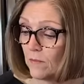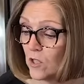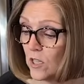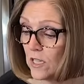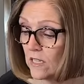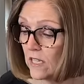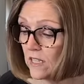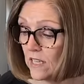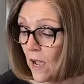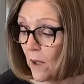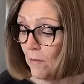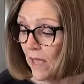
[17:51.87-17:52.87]
Gina says,
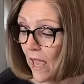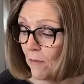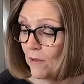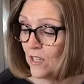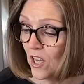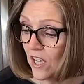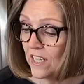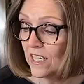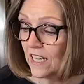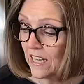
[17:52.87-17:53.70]
yum, cabbage, onion,